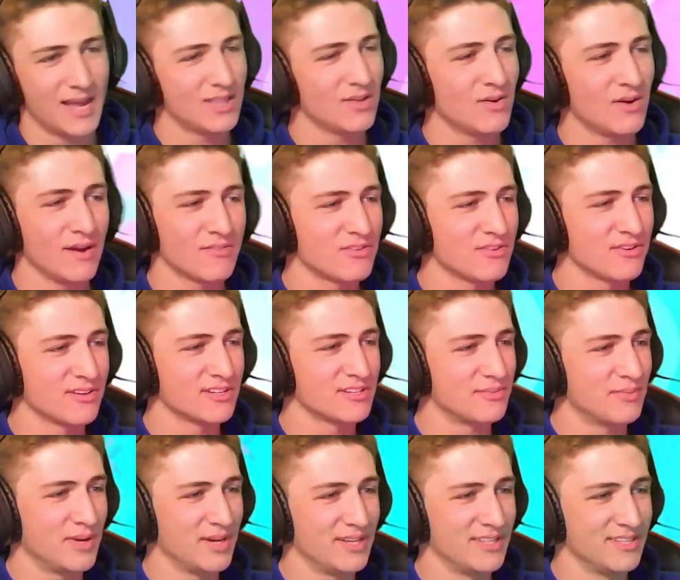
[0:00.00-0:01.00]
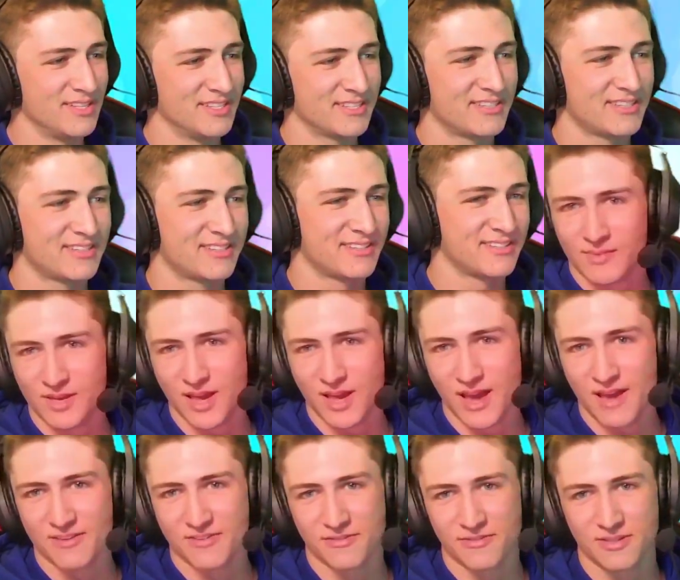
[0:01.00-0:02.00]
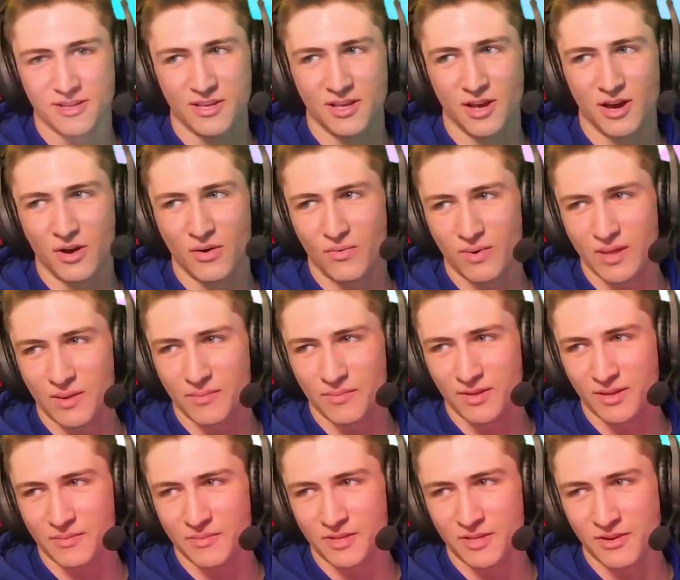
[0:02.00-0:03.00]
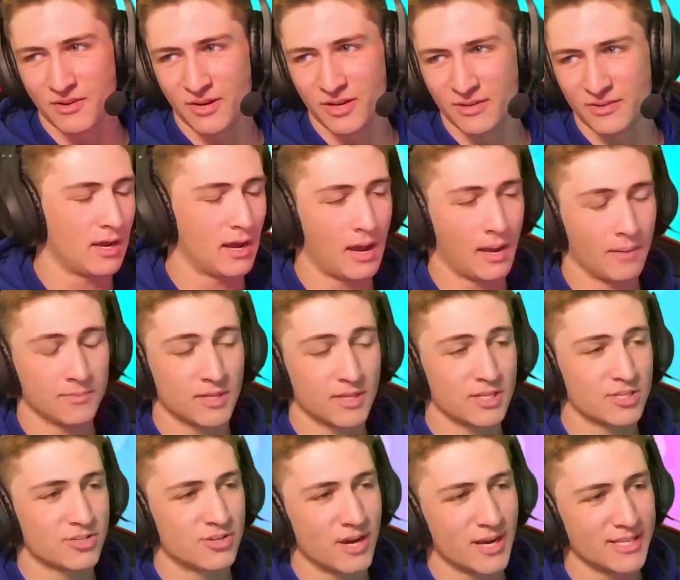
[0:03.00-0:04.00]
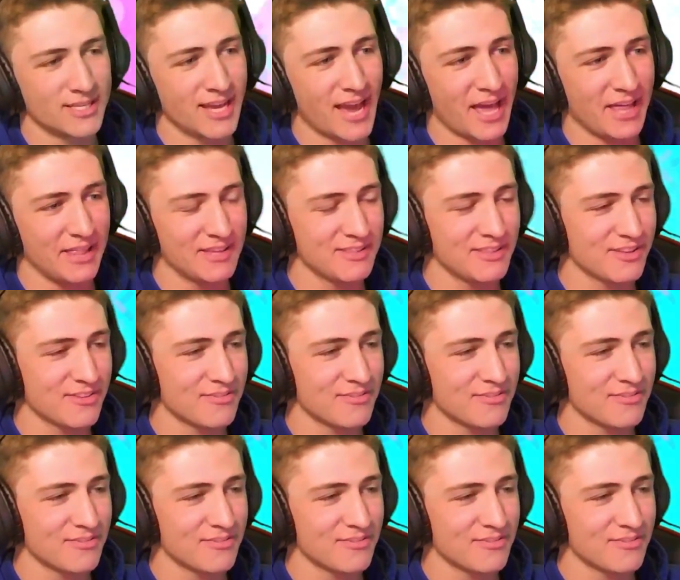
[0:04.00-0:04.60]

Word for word: don't have to explain this. You guys already know what I'm going to be doing. I'm going to try to edit this